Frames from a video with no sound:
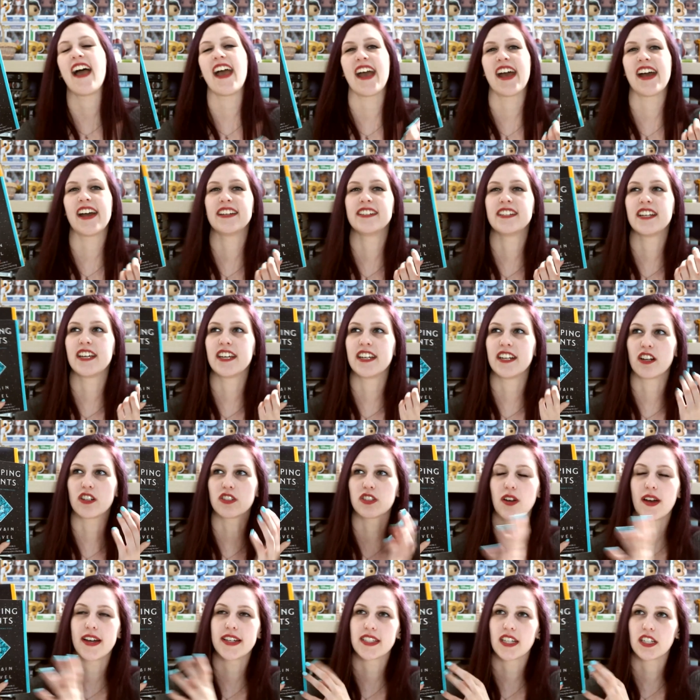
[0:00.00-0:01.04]
And it
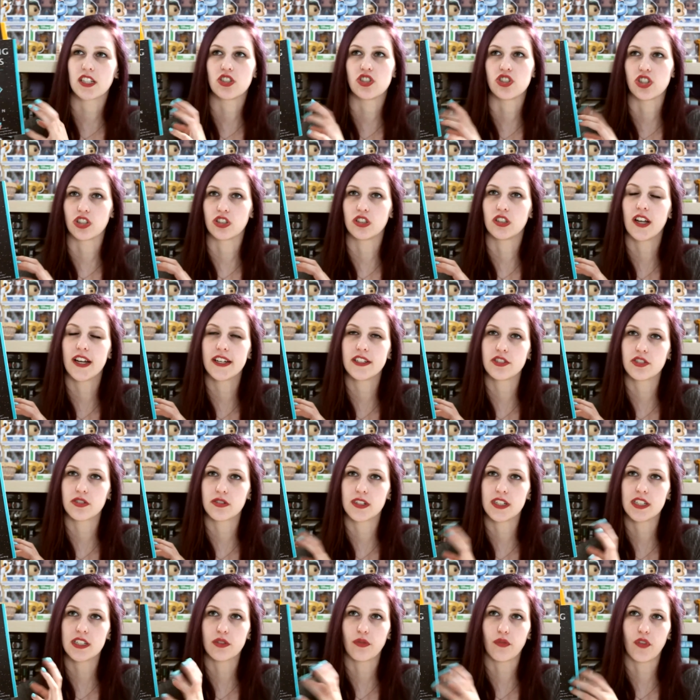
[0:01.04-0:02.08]
also has like journal
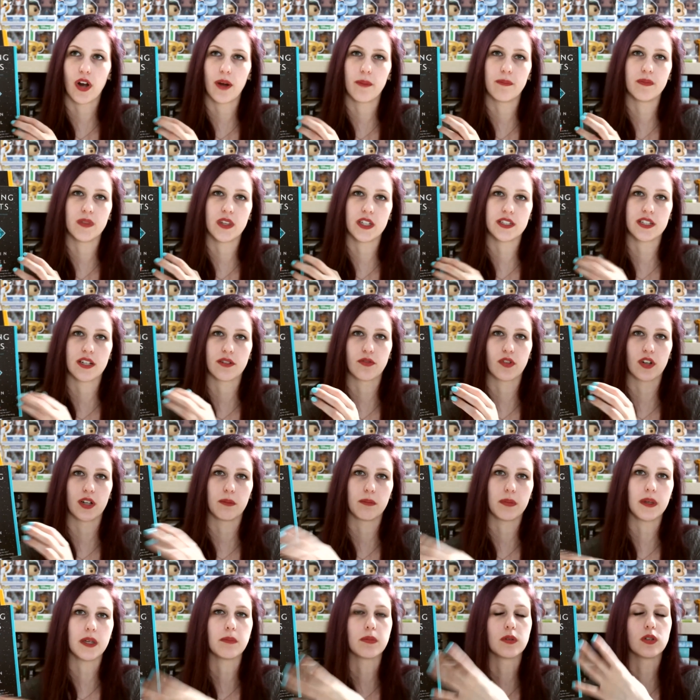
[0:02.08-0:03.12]
entries from the different
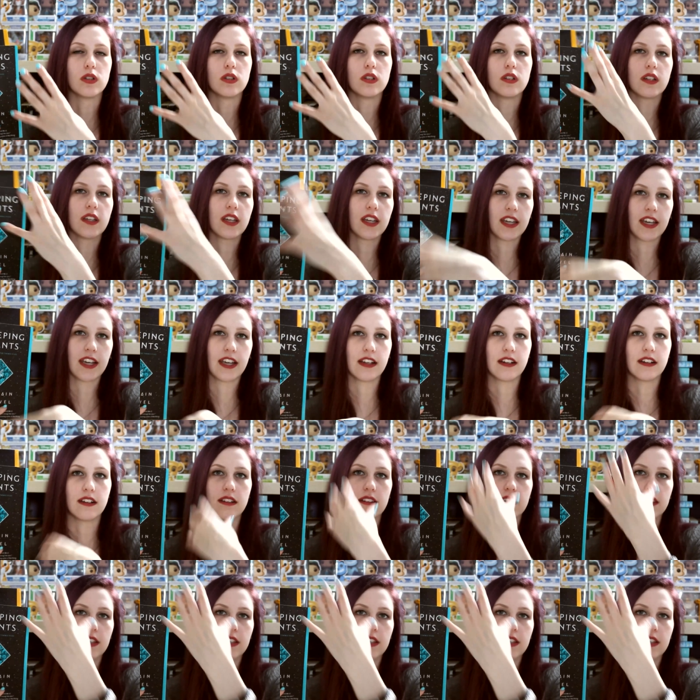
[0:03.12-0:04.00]
people in